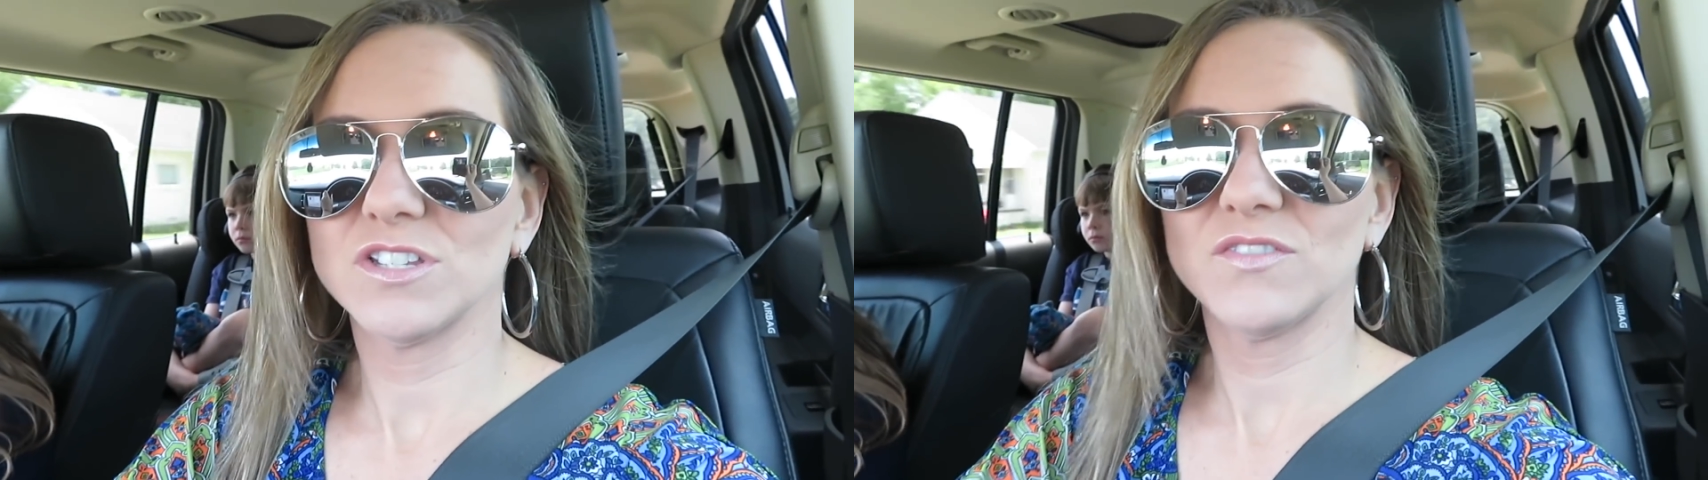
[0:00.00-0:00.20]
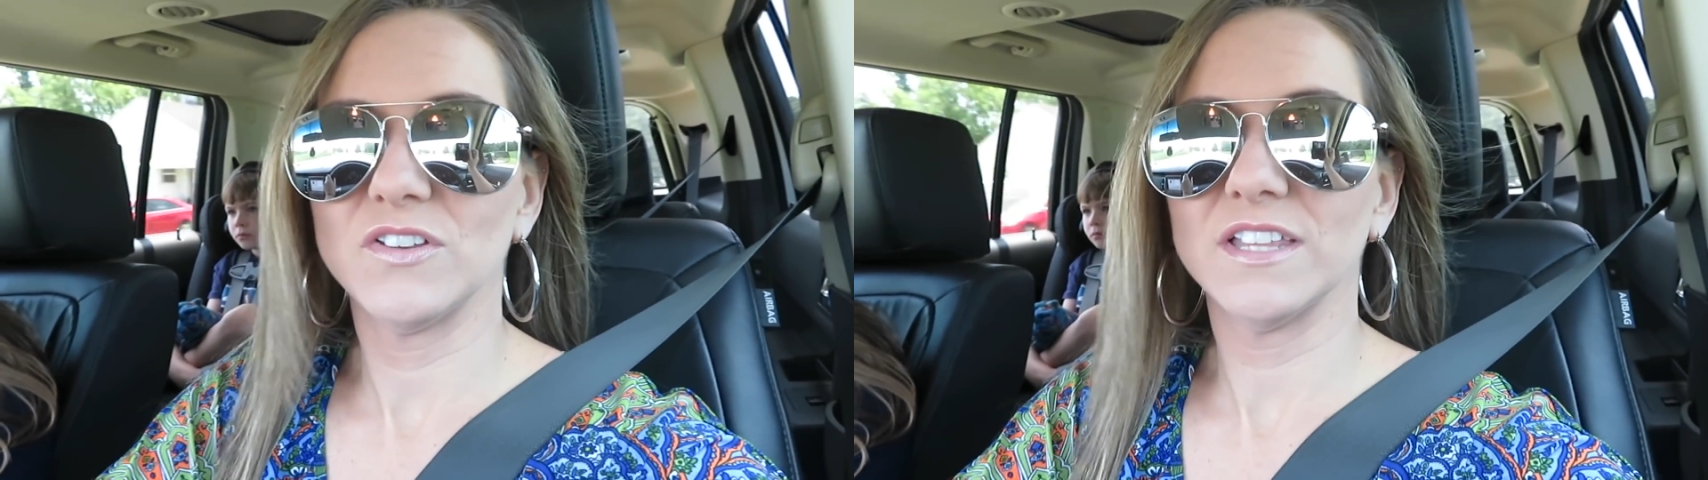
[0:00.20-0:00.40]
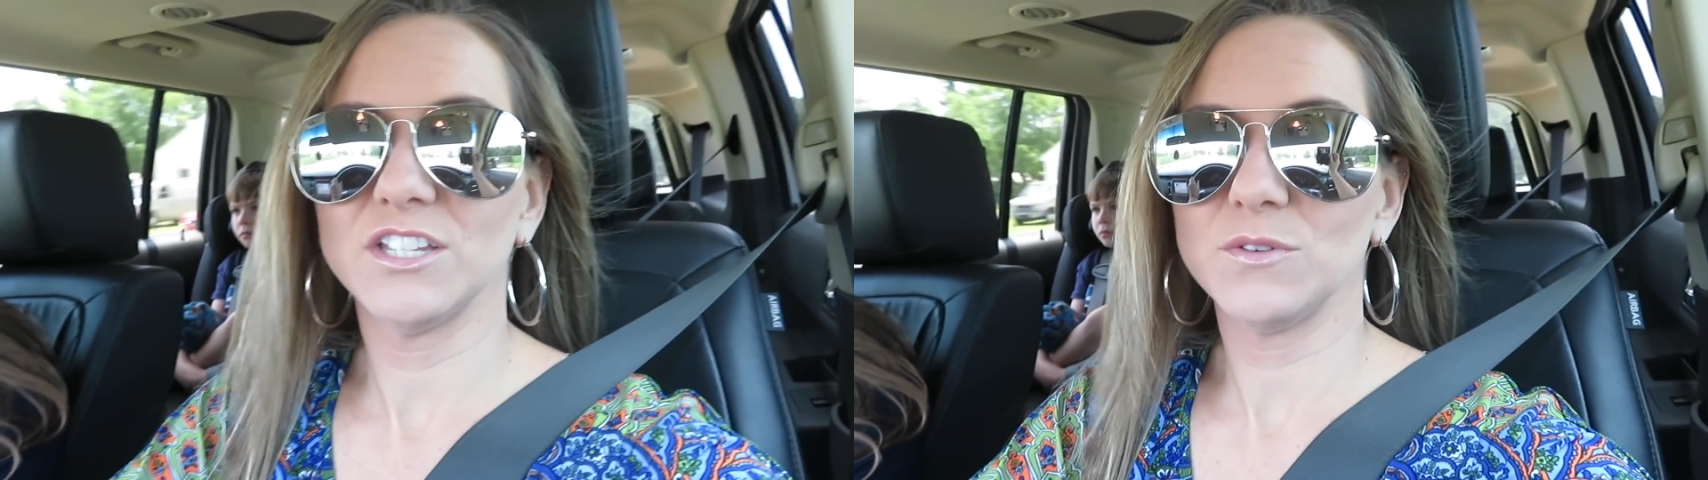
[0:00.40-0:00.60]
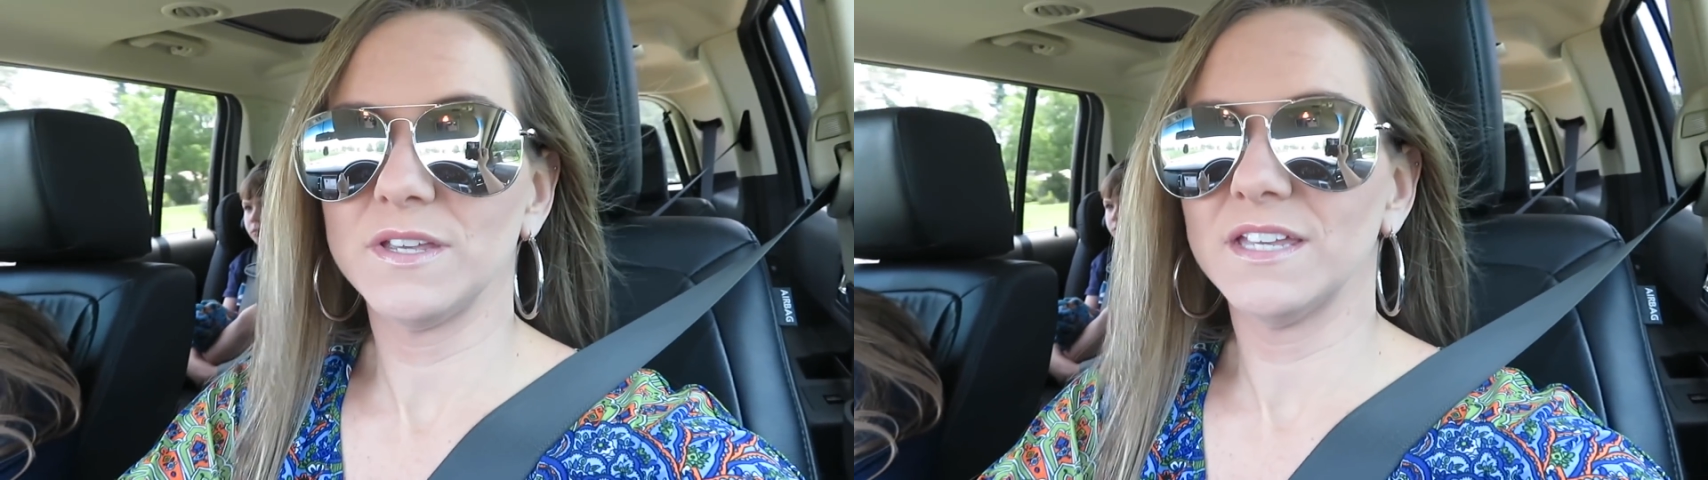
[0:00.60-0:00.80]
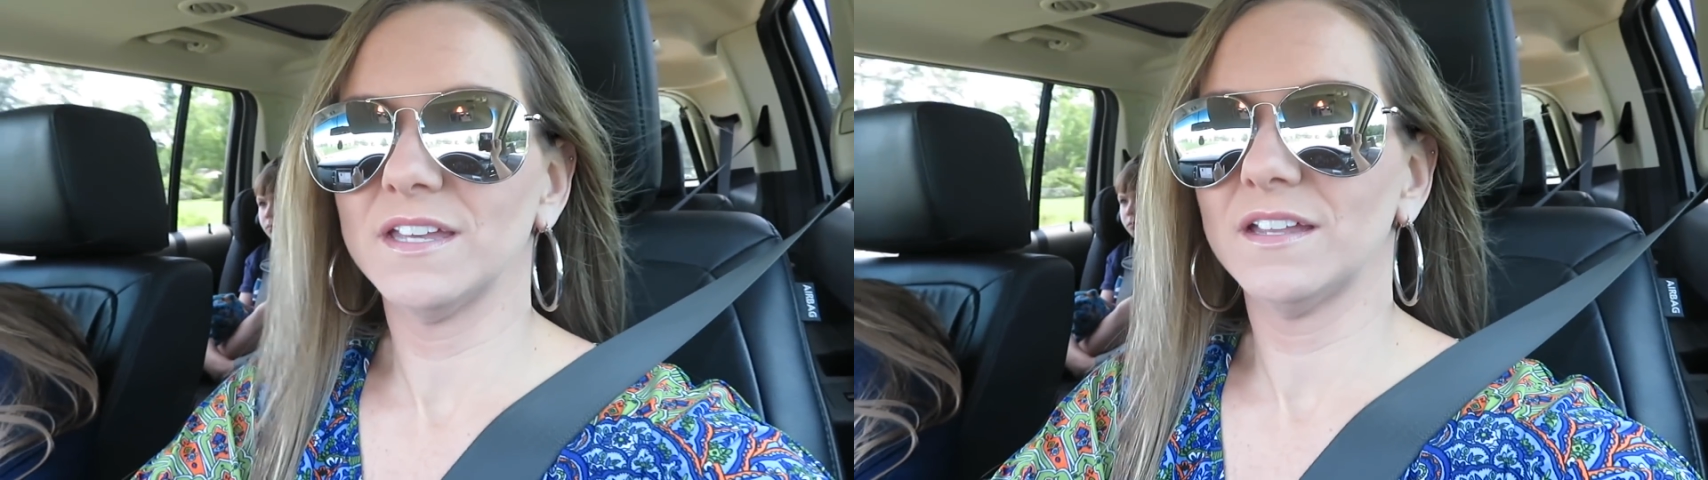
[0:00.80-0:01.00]
just filling you
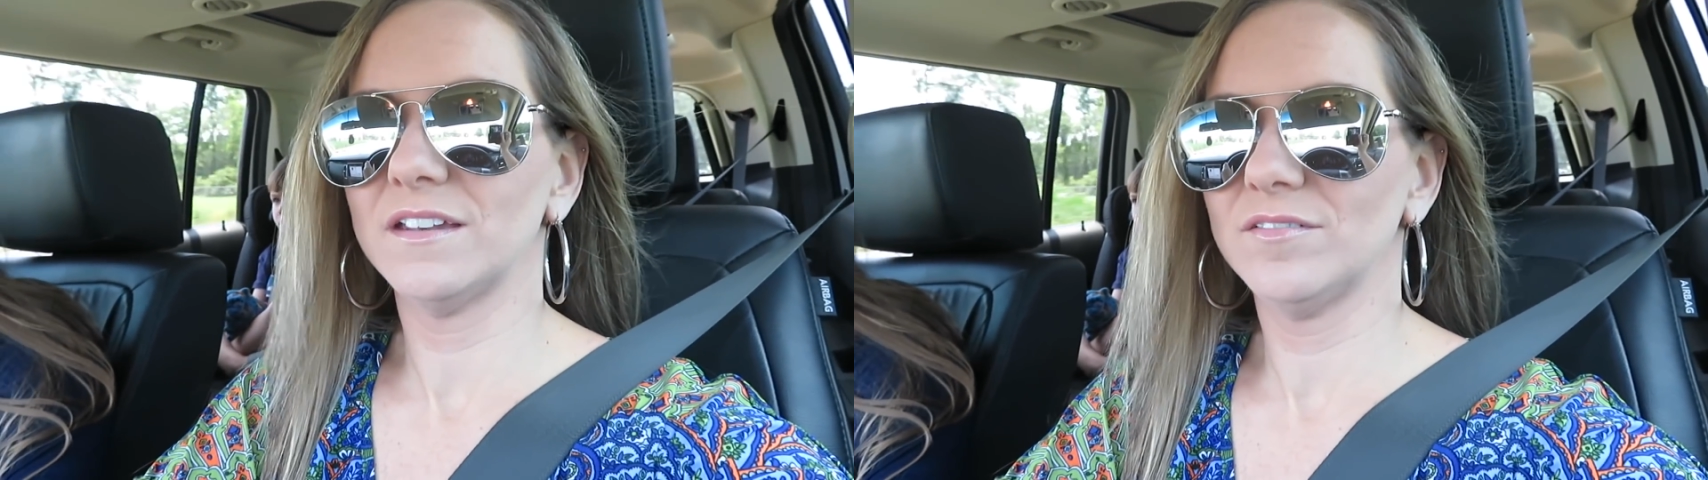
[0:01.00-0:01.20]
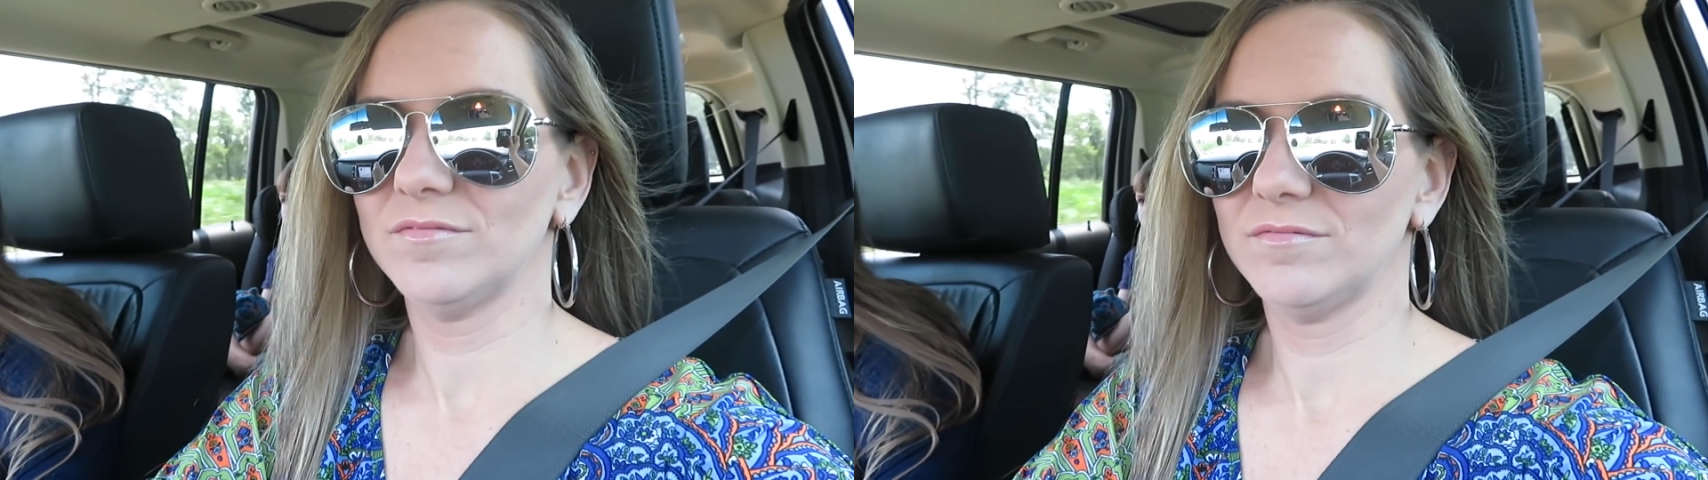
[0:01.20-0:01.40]
in.